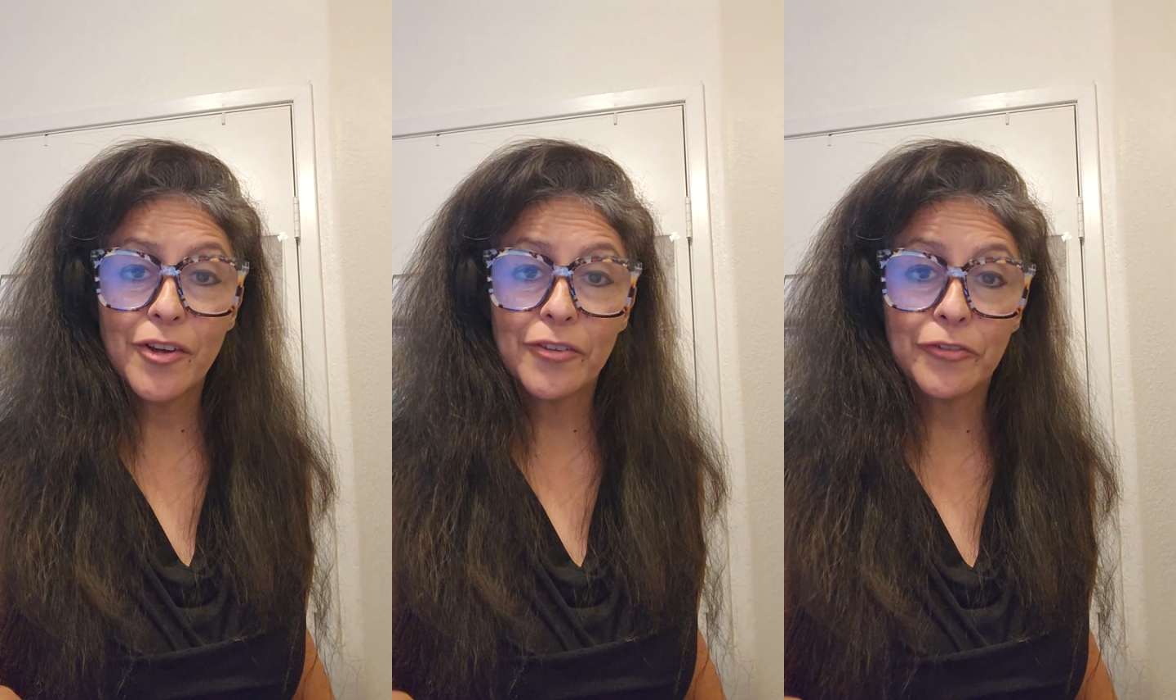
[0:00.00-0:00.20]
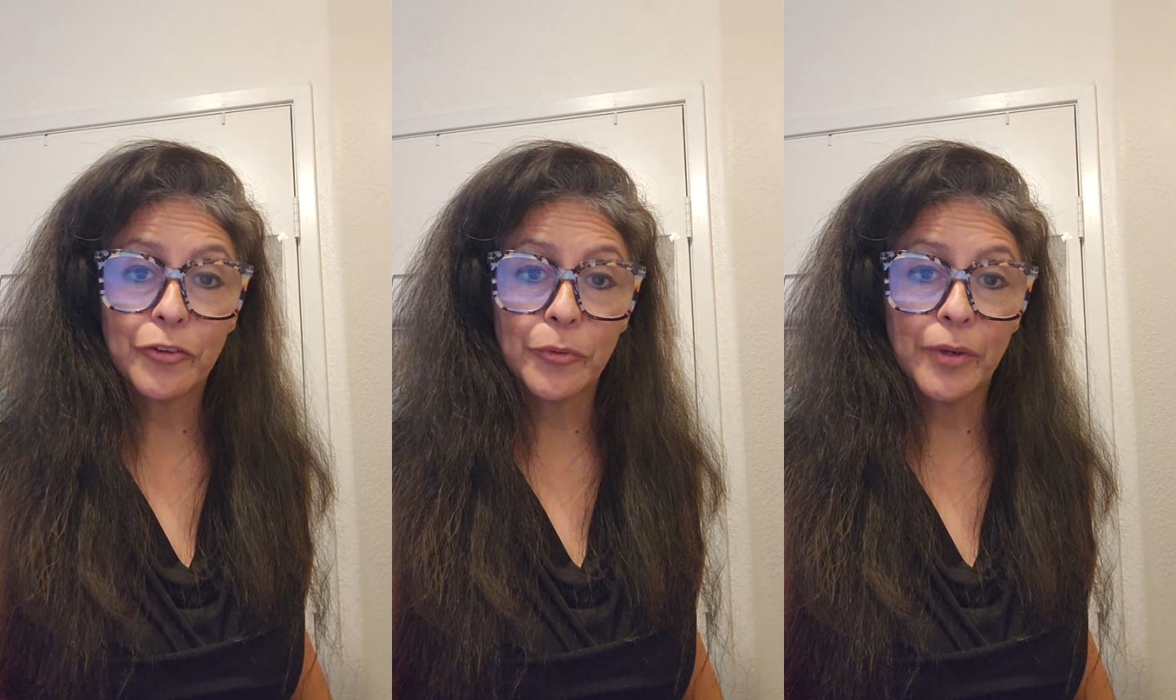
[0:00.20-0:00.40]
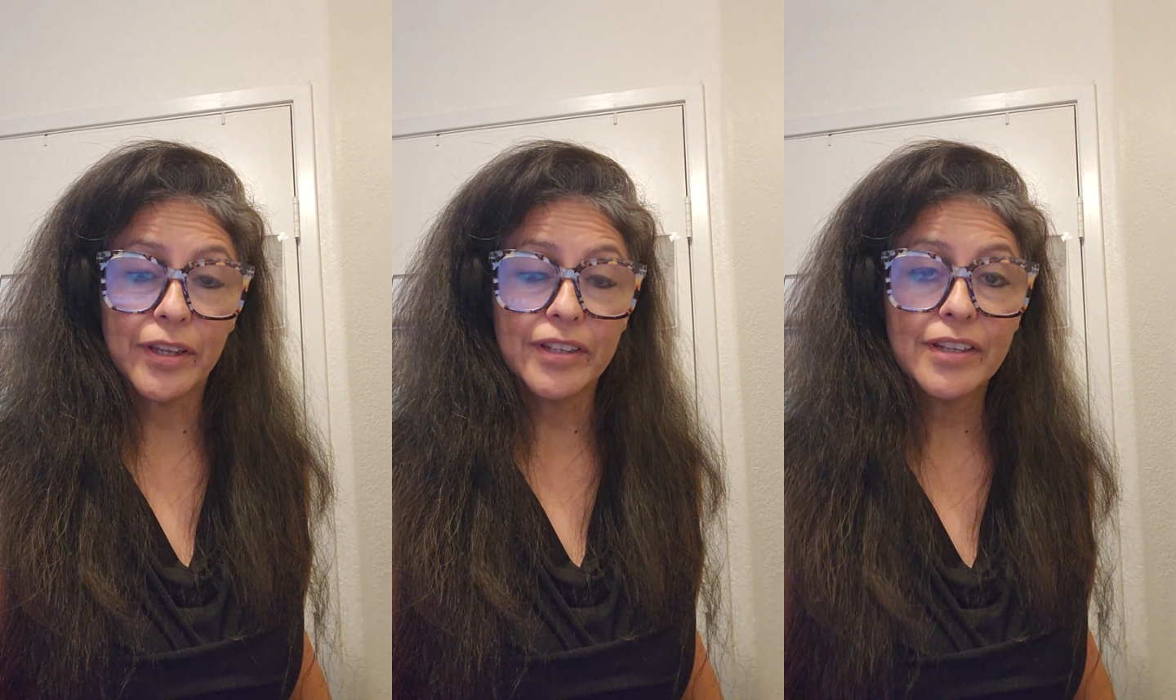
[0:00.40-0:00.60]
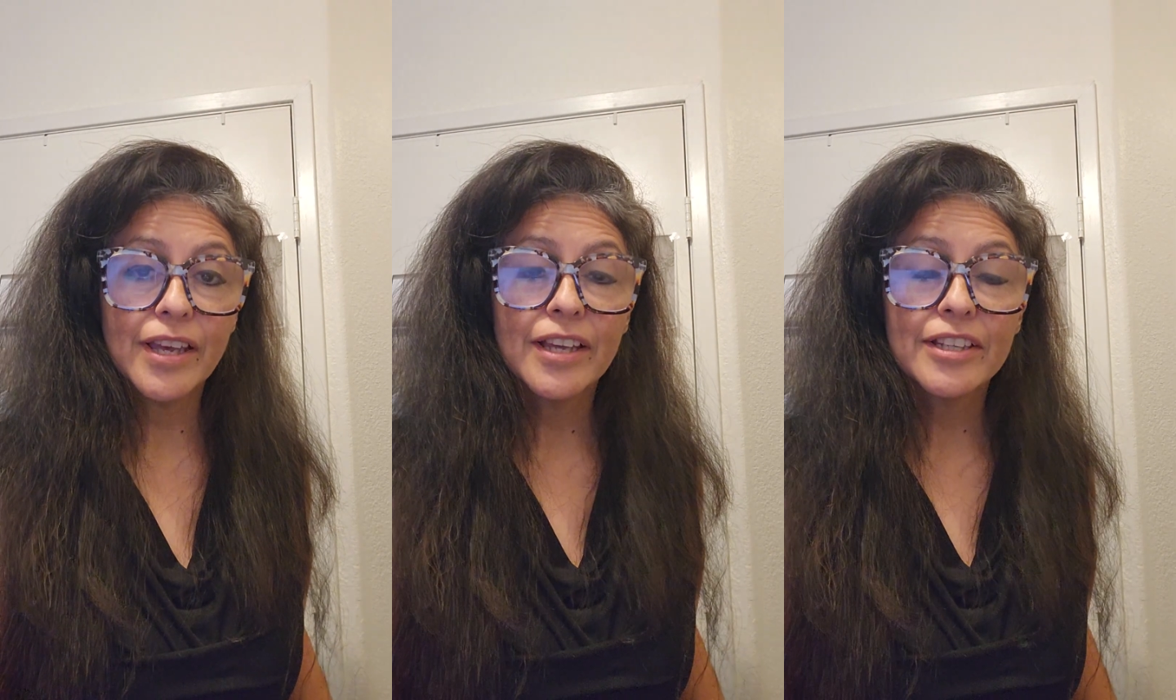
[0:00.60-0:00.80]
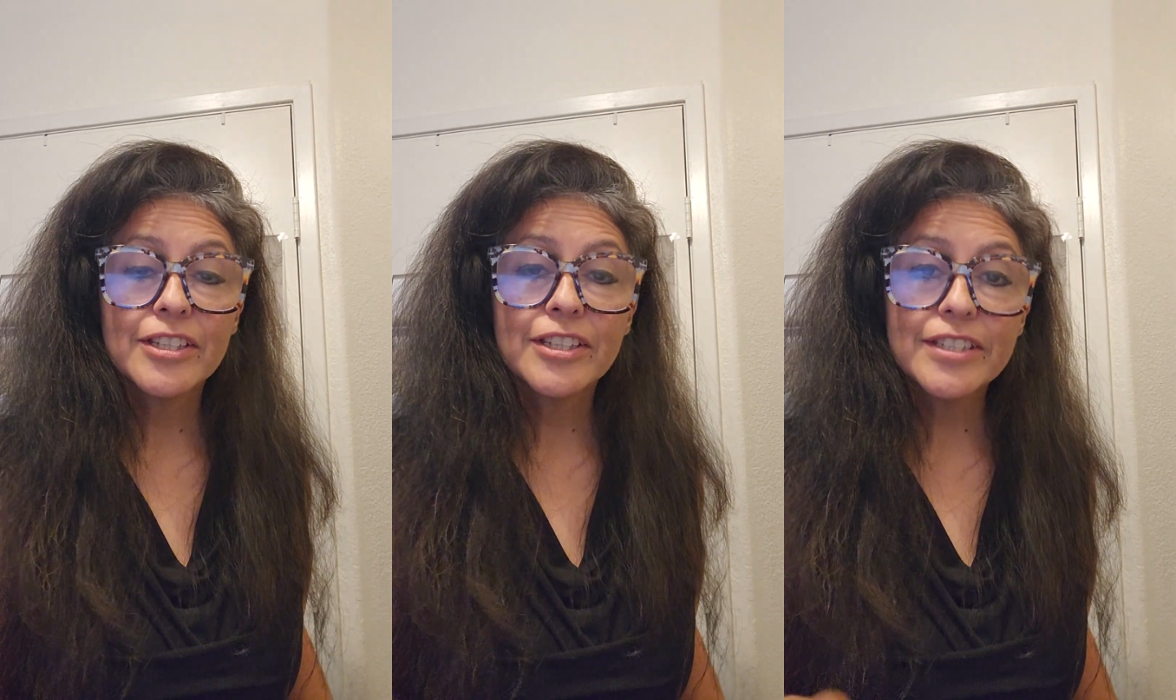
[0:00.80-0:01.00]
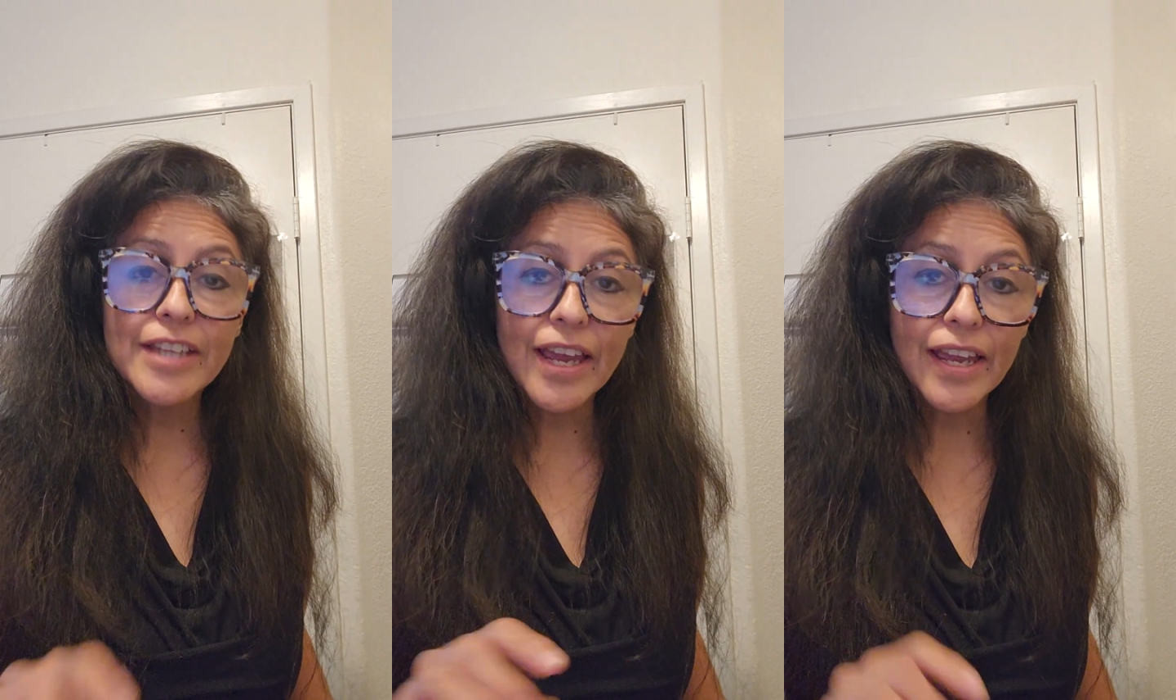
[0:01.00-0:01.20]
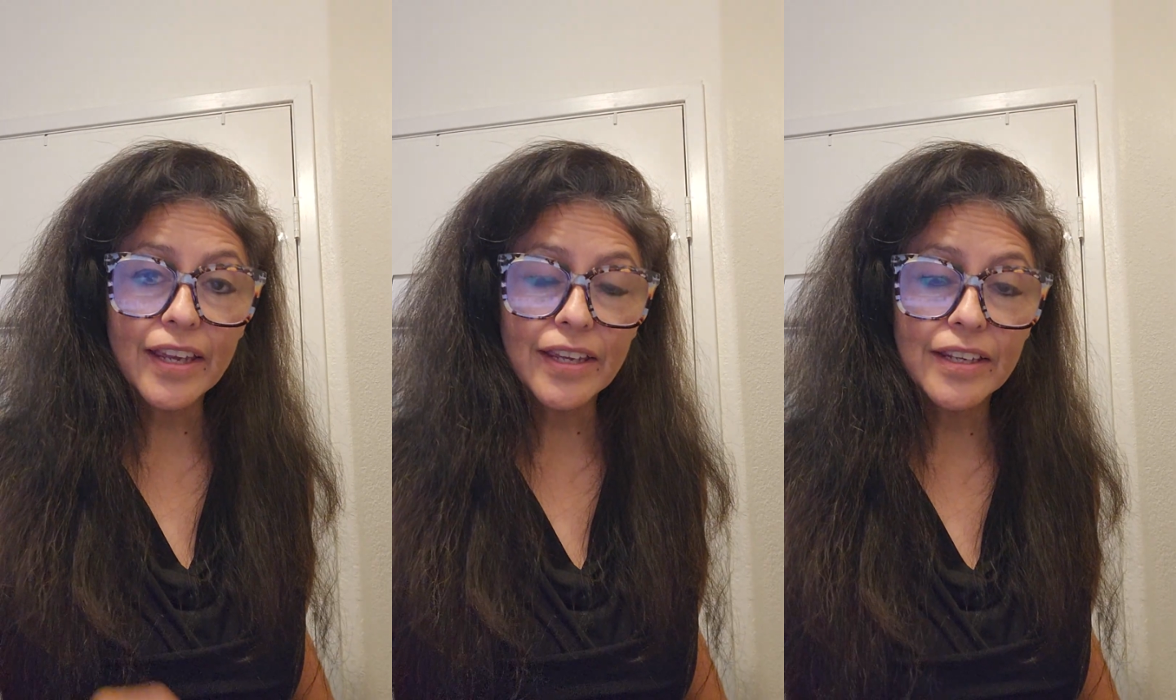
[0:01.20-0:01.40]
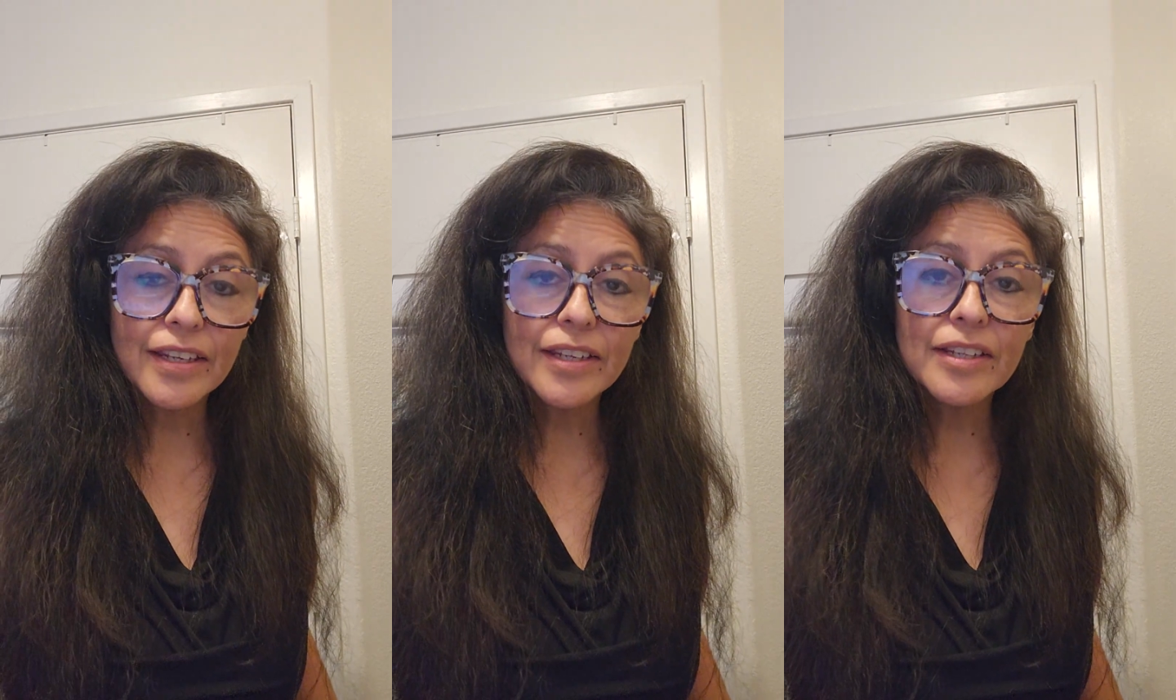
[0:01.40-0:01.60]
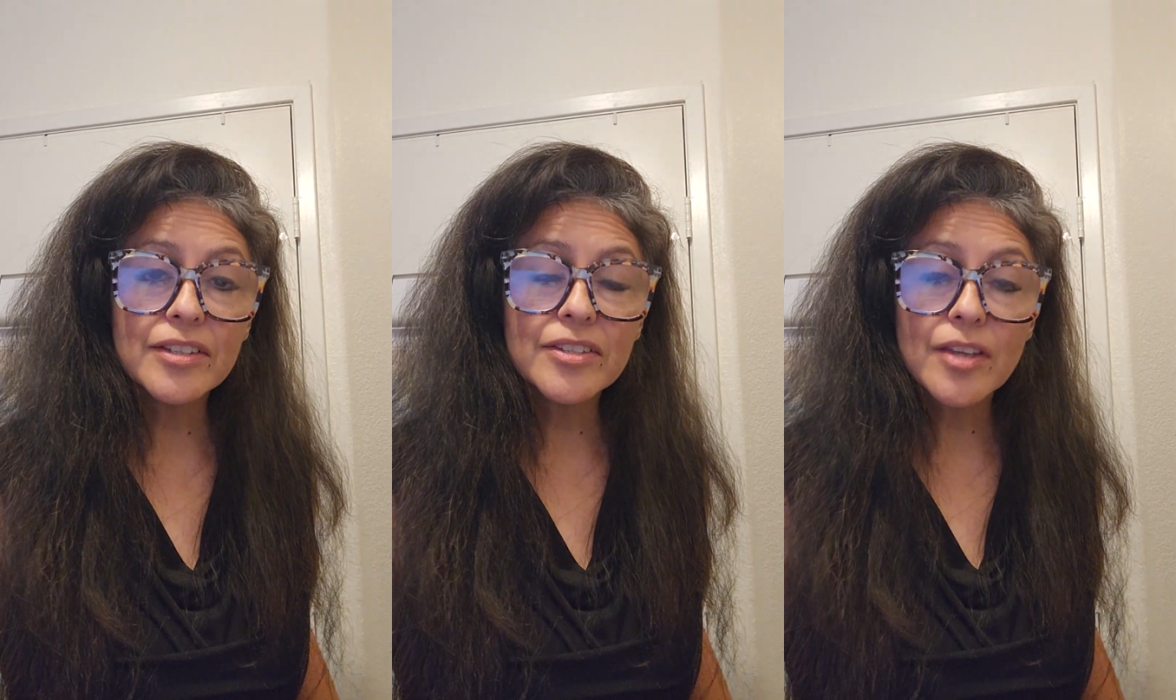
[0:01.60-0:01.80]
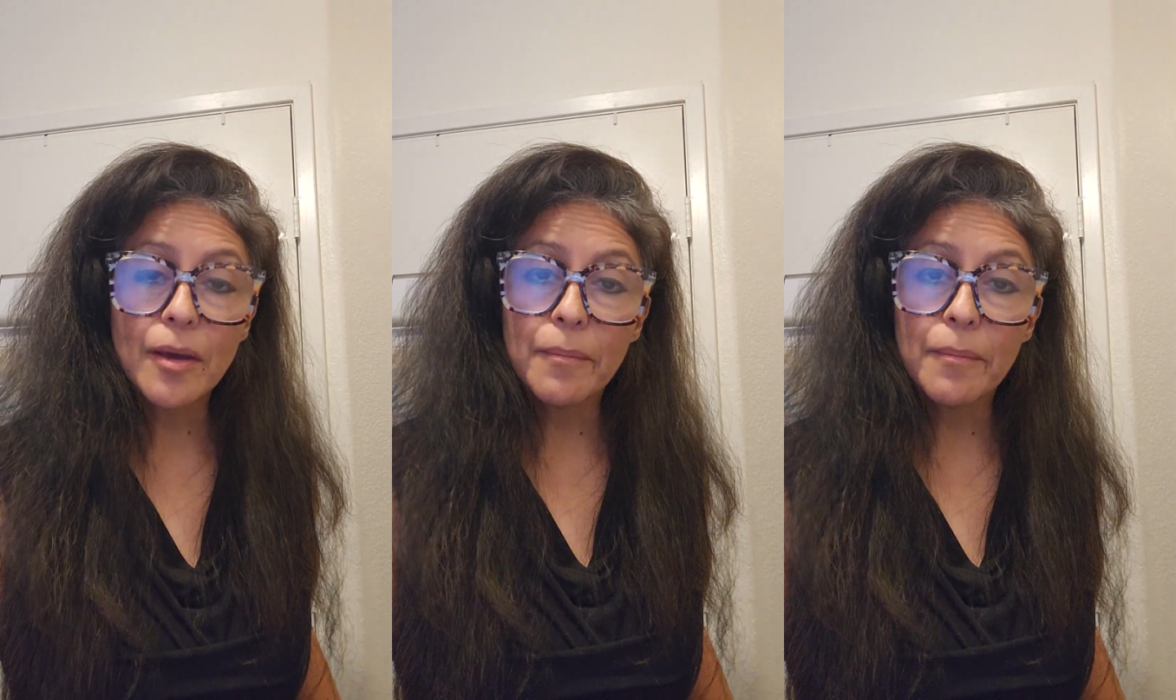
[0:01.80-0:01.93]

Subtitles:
everyone, today is